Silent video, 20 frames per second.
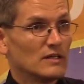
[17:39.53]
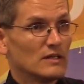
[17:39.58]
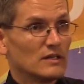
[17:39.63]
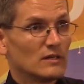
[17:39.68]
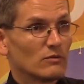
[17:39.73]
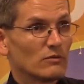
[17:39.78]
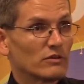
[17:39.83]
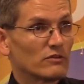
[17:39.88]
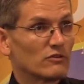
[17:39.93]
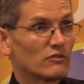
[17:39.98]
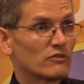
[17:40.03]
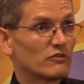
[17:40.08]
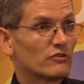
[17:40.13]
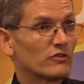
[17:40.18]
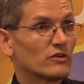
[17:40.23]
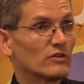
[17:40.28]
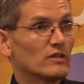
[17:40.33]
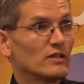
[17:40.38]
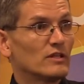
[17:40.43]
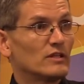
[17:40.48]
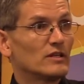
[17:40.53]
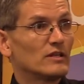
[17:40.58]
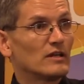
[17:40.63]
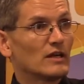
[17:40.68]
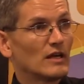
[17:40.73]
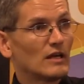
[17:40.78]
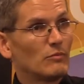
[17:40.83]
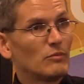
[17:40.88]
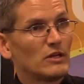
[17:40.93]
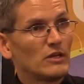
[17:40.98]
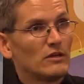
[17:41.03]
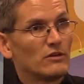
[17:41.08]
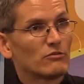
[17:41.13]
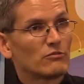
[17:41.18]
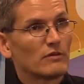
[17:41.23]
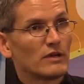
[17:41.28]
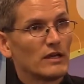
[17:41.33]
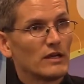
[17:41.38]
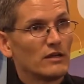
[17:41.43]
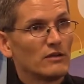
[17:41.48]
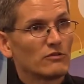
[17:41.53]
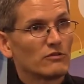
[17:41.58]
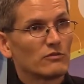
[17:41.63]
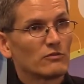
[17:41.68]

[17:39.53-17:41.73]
Which is still in the diabetes range,